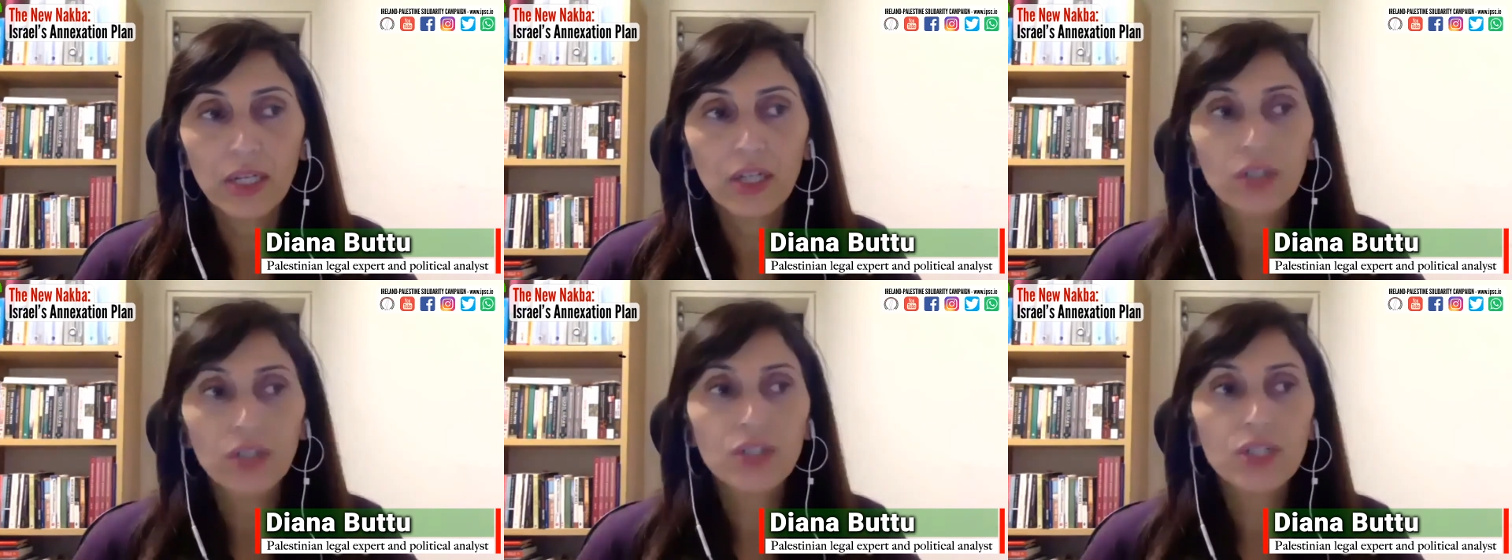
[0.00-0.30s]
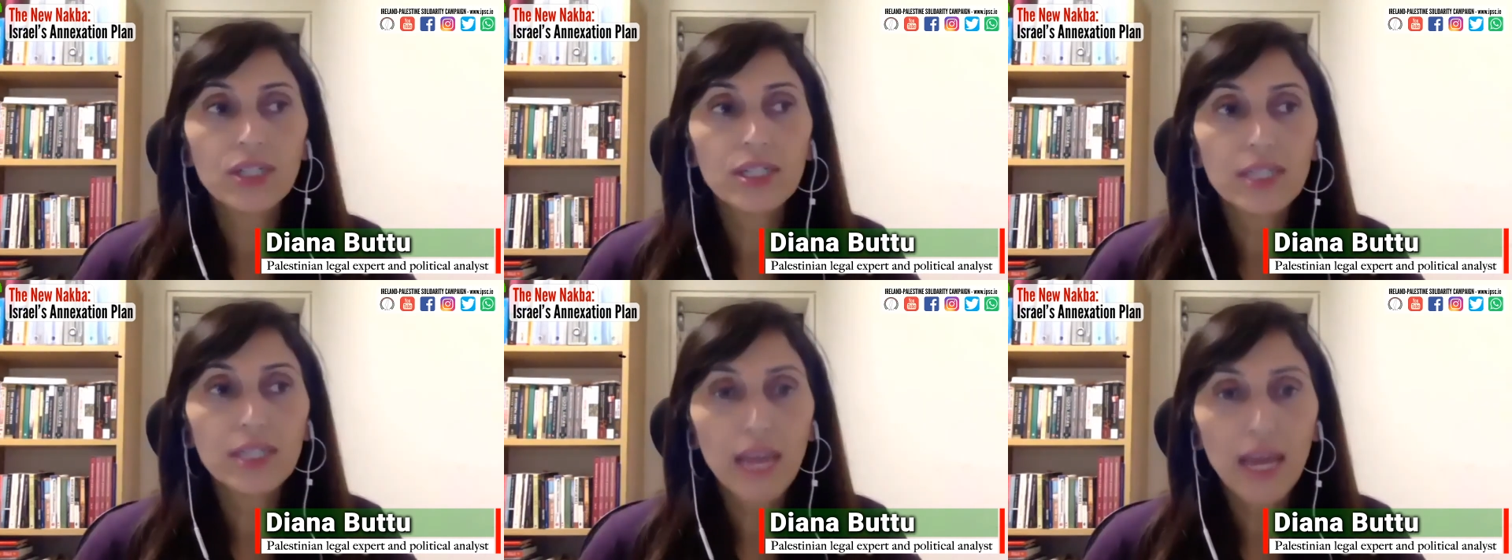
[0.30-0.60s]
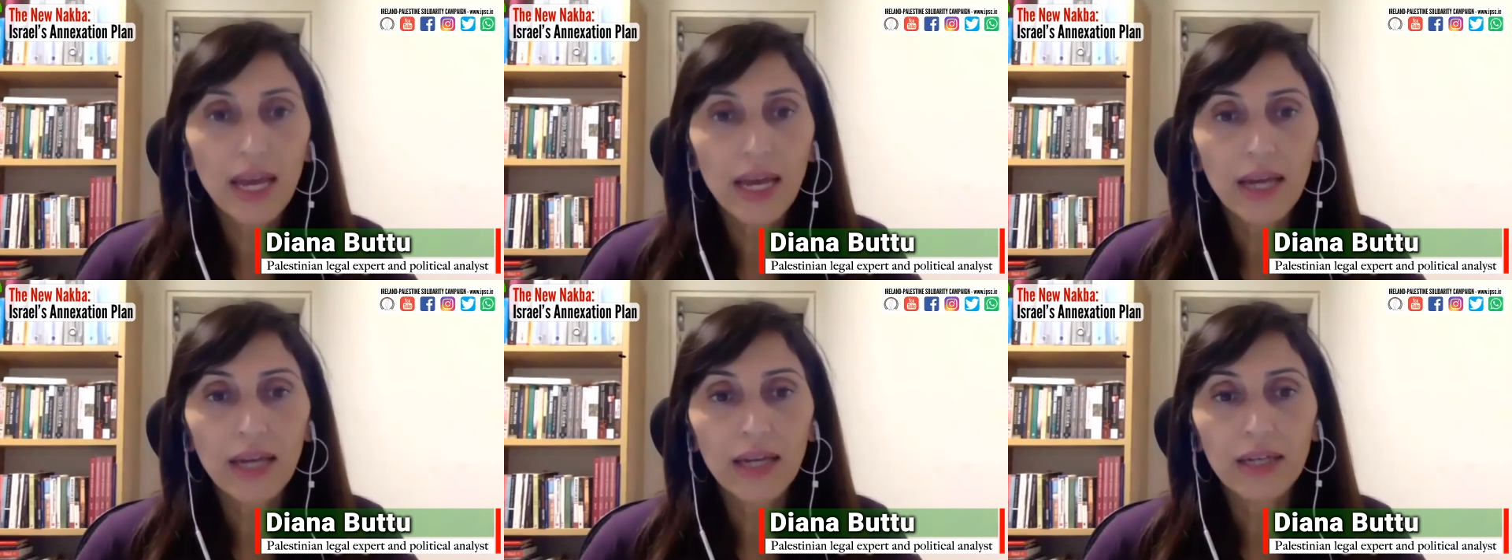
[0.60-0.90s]

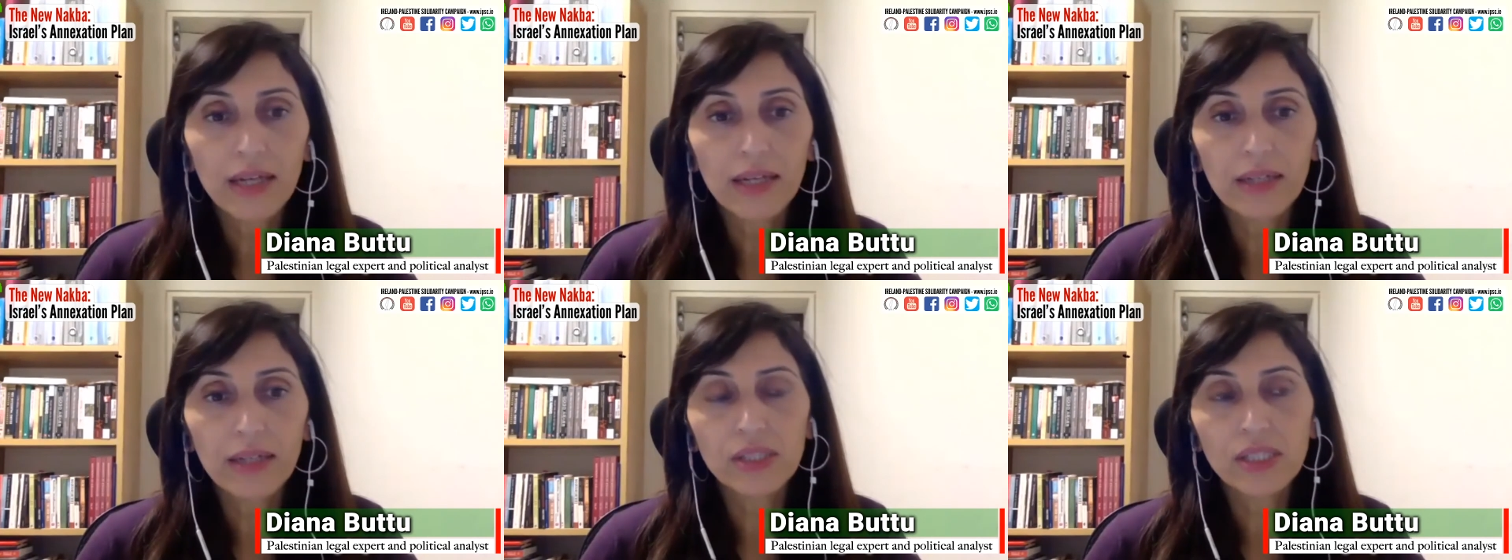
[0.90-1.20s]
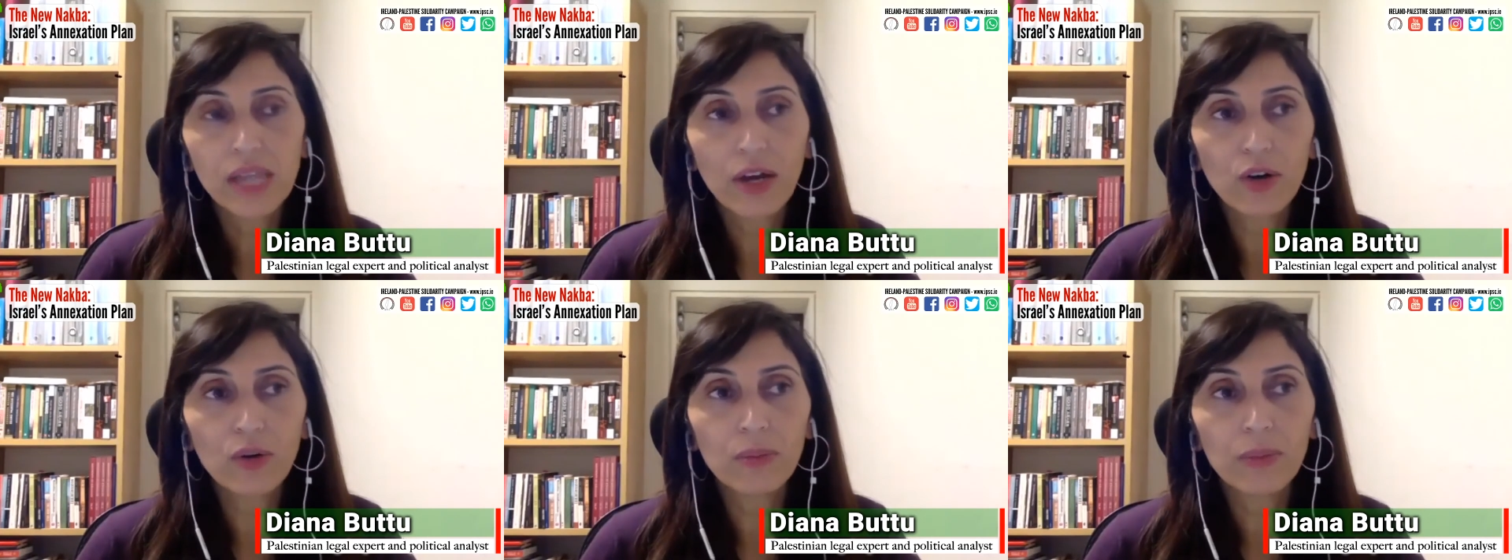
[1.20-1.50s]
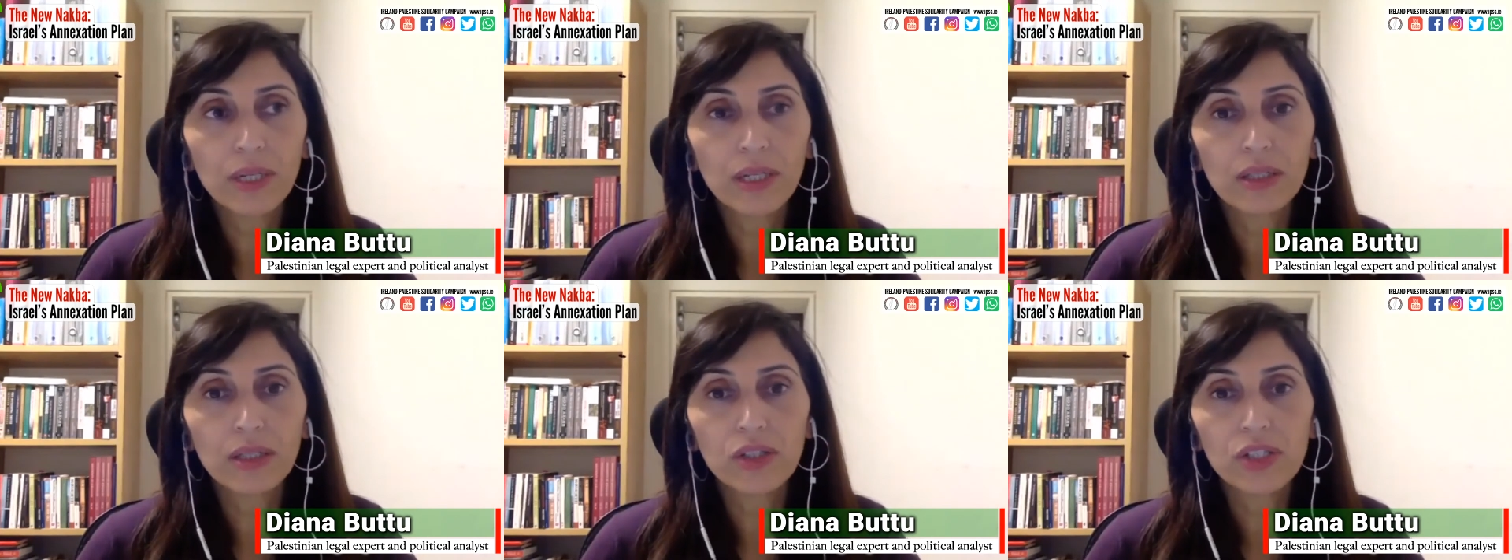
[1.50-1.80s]
Today,
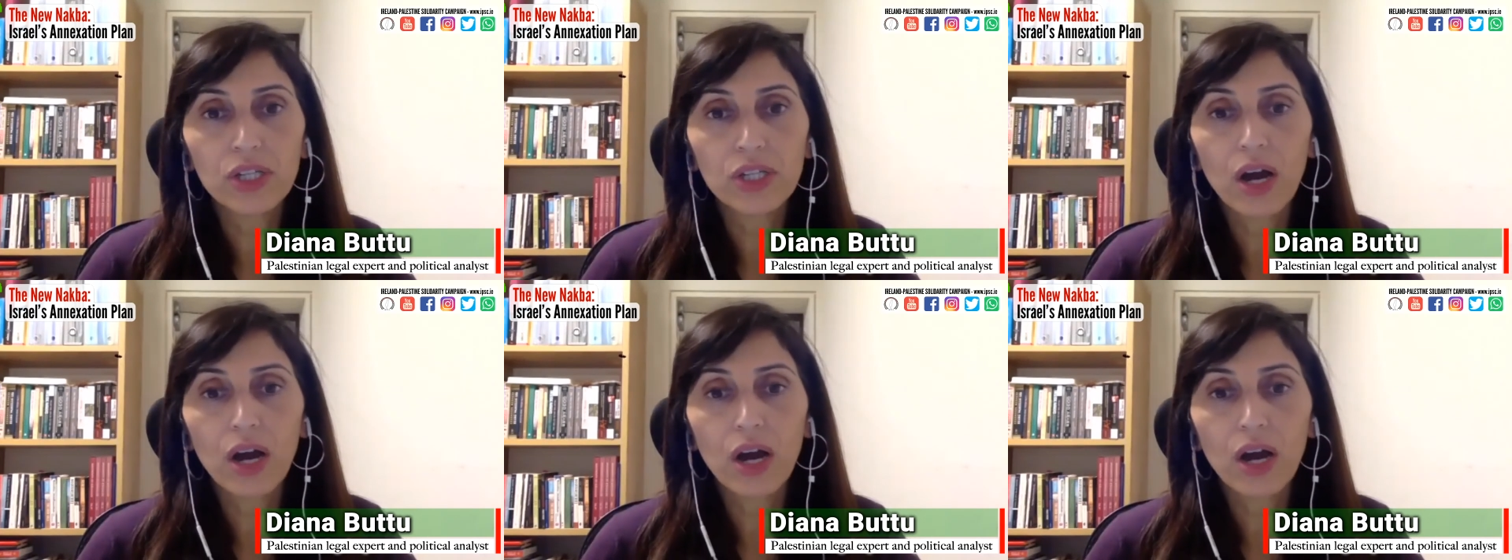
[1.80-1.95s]
settlements